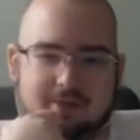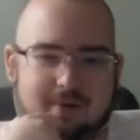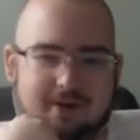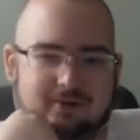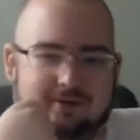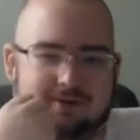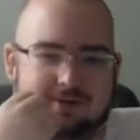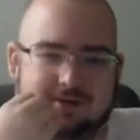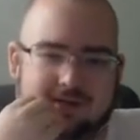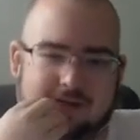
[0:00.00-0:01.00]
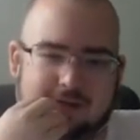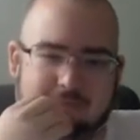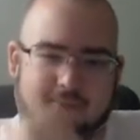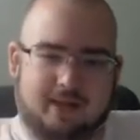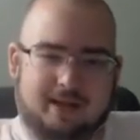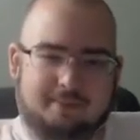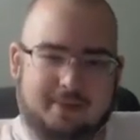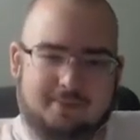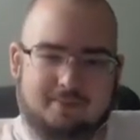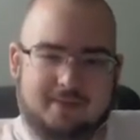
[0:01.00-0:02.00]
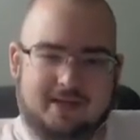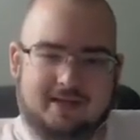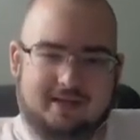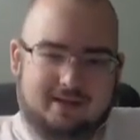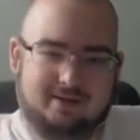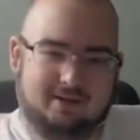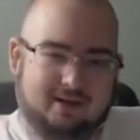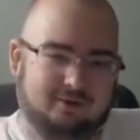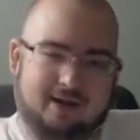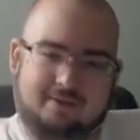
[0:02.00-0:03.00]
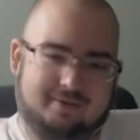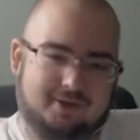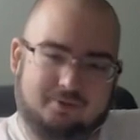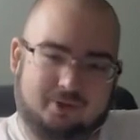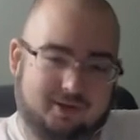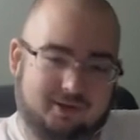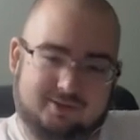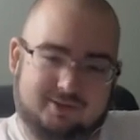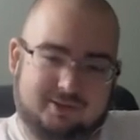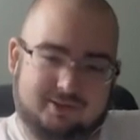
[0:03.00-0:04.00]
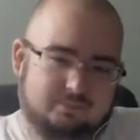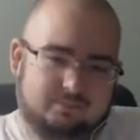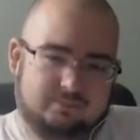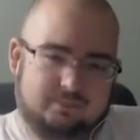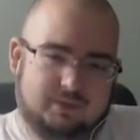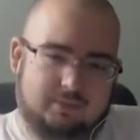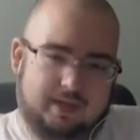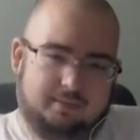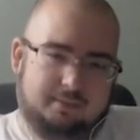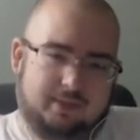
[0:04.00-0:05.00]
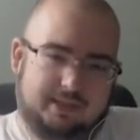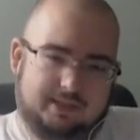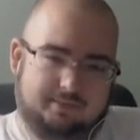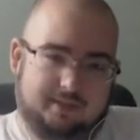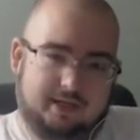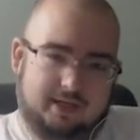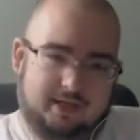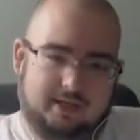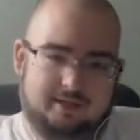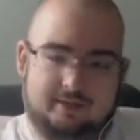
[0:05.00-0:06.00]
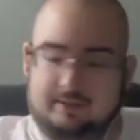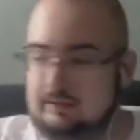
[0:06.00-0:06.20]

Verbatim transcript: mingle and black people meet account? I don't have either one of those we got to play something today.